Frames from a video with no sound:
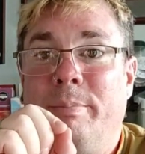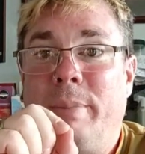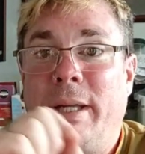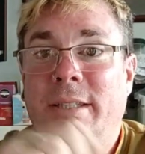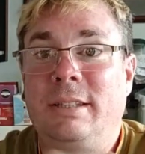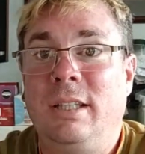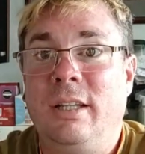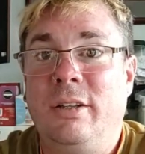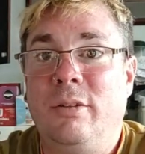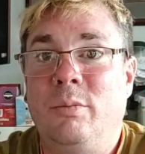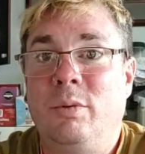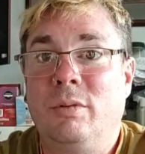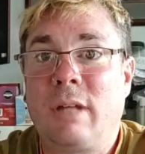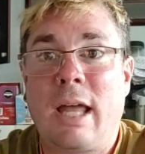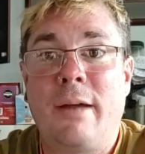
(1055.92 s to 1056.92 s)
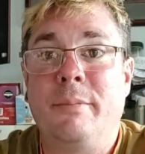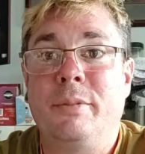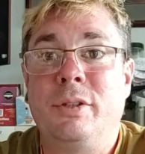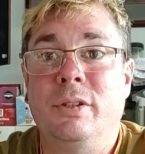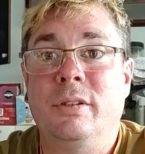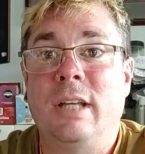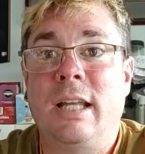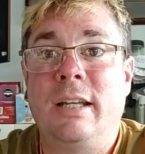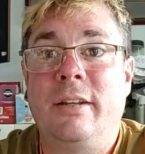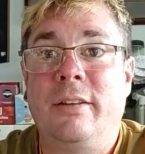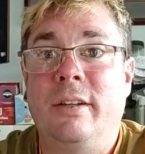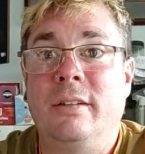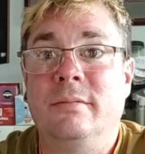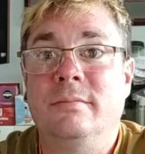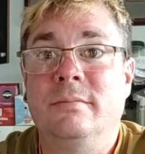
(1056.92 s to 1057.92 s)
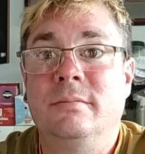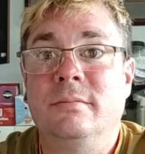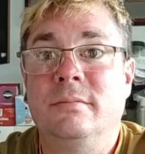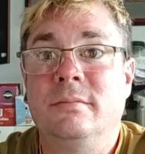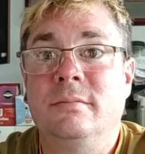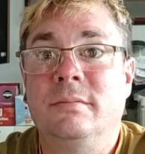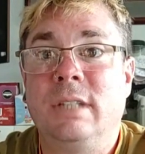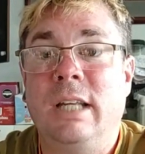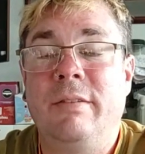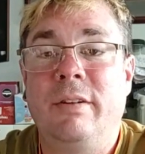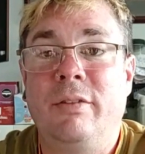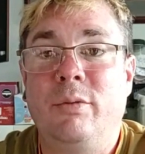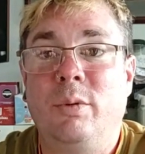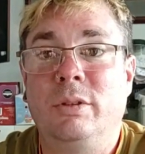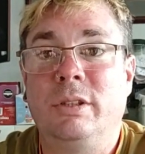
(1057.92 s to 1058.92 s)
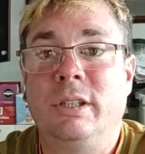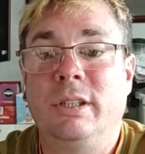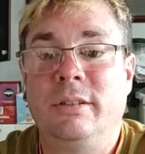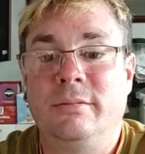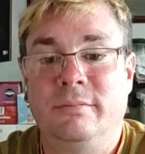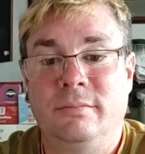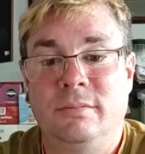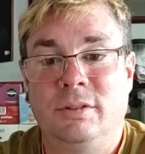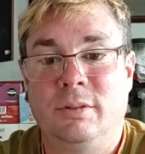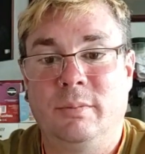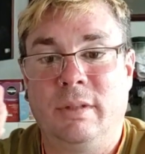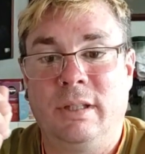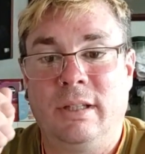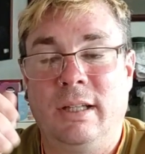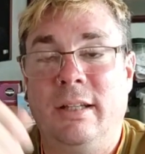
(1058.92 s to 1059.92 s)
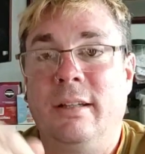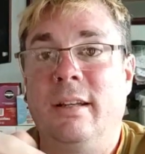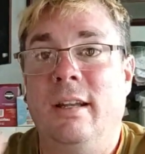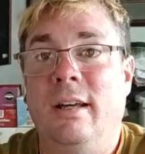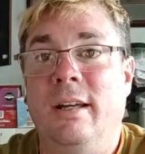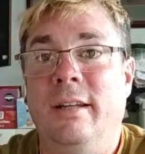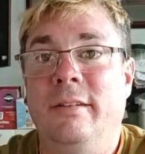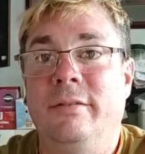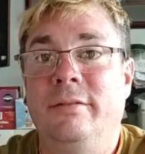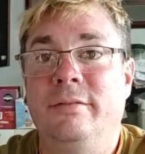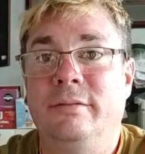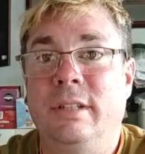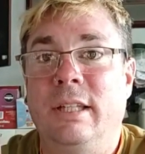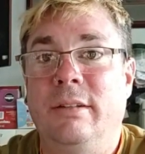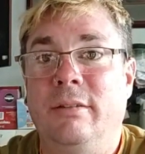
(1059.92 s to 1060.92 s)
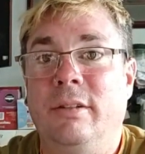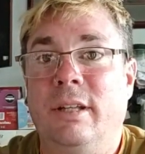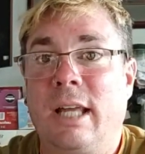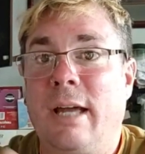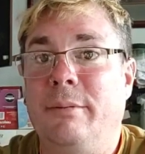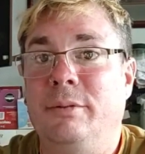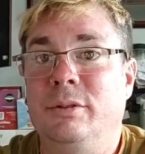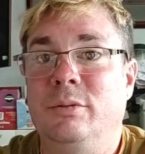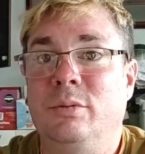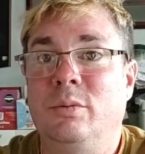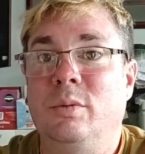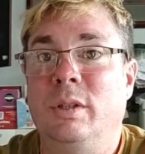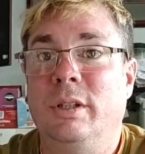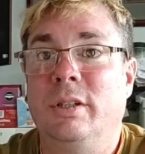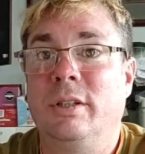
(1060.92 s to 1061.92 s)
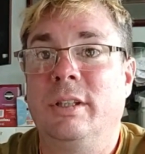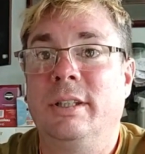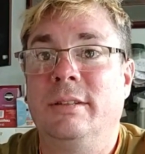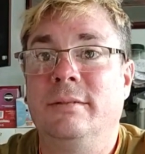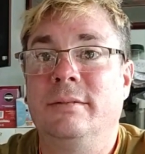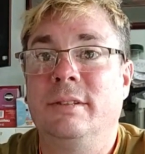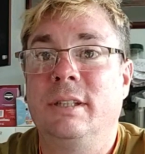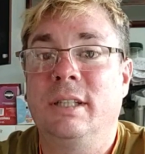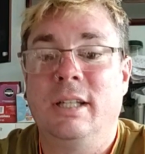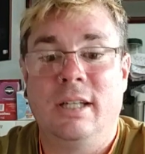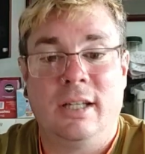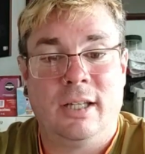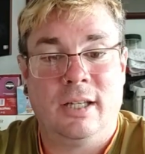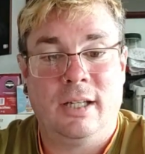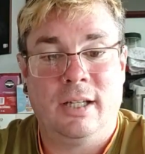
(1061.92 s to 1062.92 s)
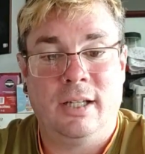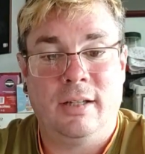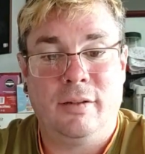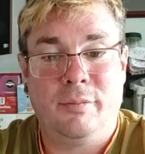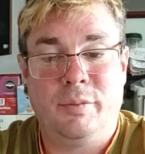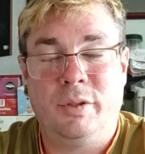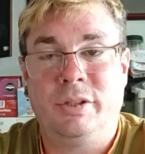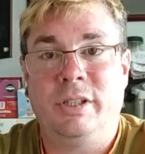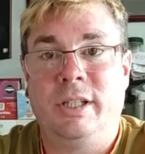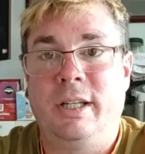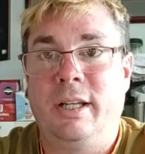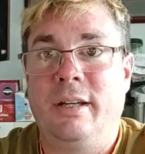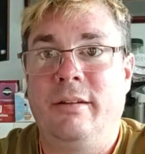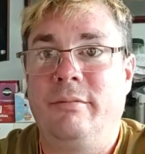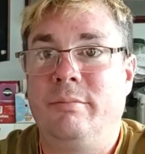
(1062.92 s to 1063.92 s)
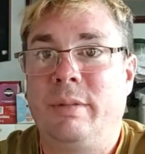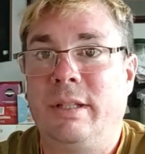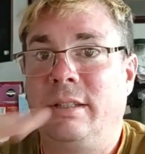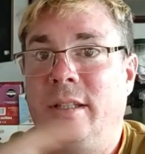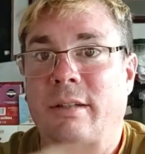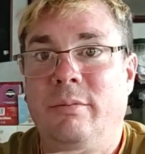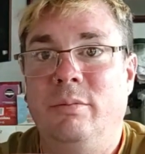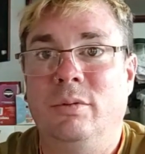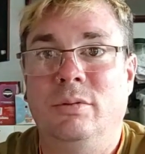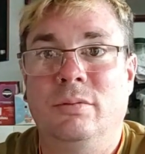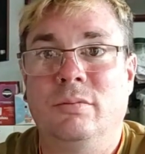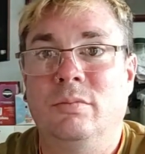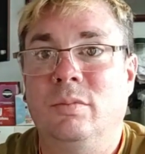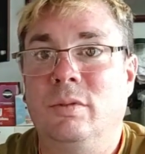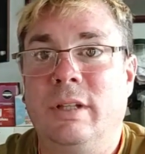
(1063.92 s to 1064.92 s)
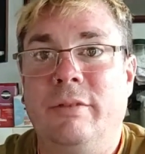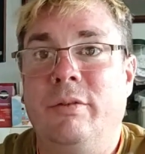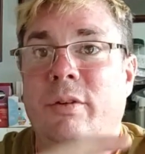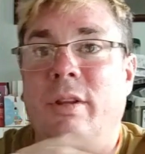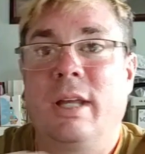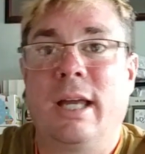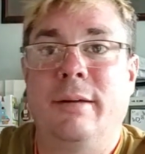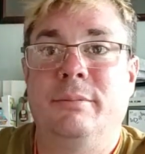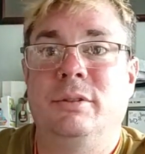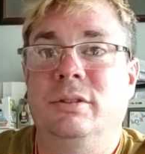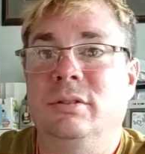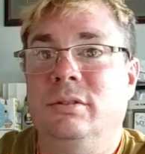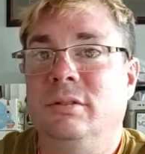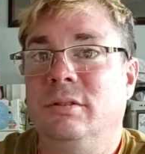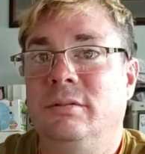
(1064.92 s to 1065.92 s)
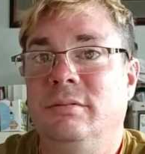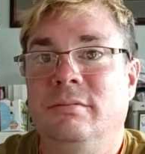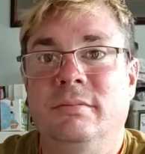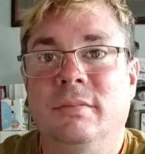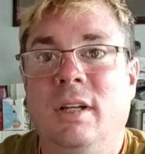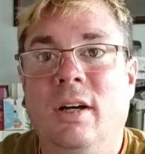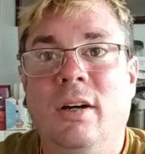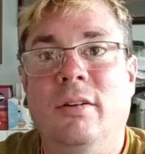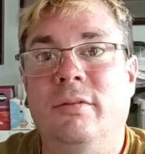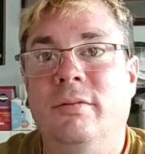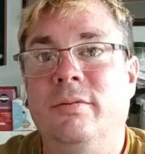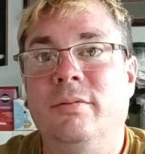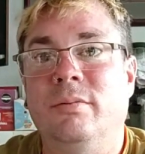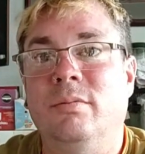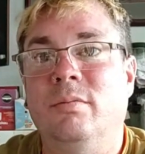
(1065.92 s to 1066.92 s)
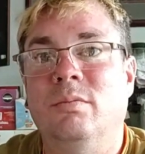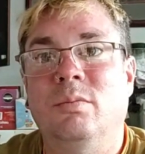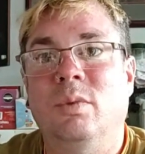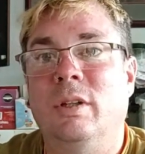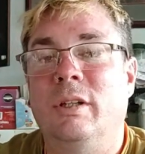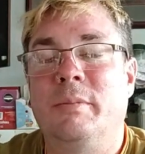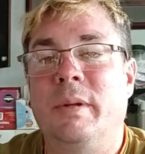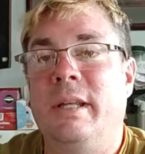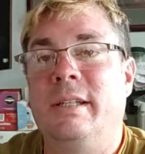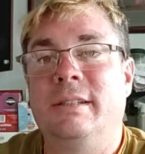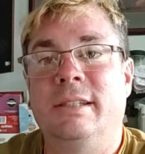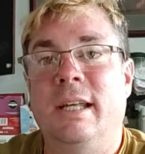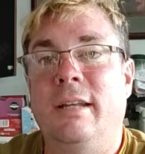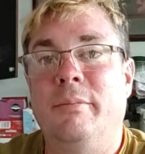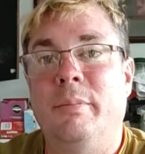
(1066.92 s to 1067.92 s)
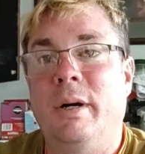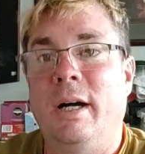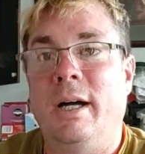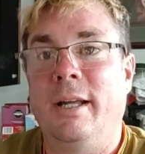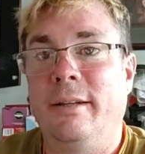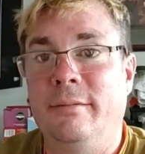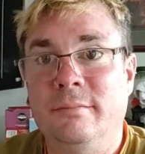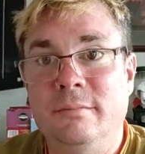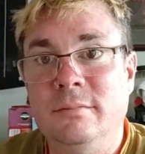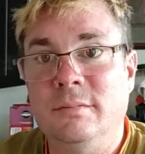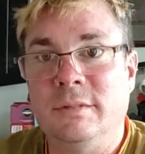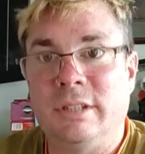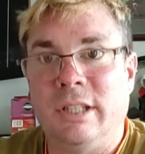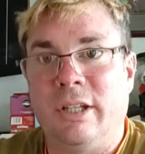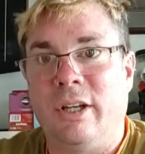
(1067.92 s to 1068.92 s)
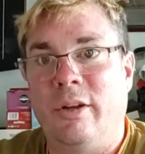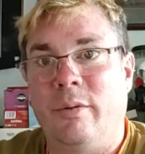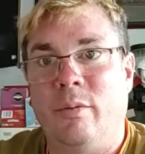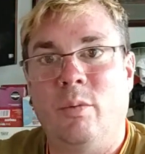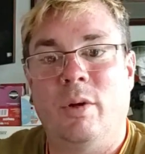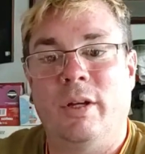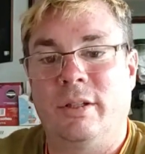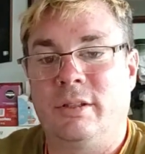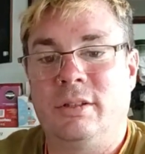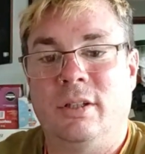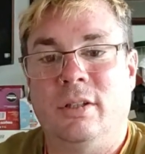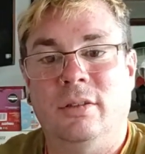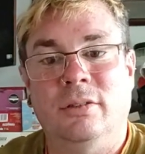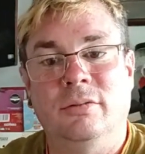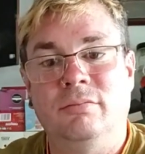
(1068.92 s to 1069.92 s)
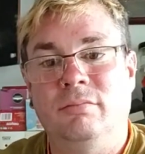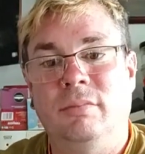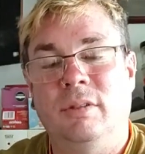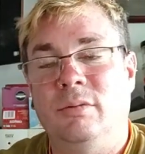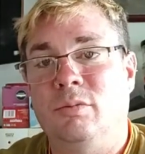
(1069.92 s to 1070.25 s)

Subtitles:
Basically, that will caption anything. Even if you're watching something like live, the captions will work on it. You push it and it basically will give you the captions of what is being said by, so you know, it works on